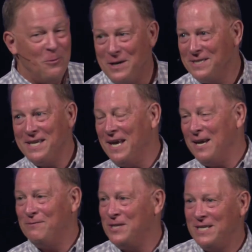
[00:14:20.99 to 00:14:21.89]
When is the
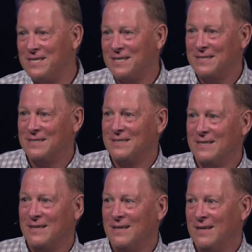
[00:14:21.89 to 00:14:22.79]
day of Jesus?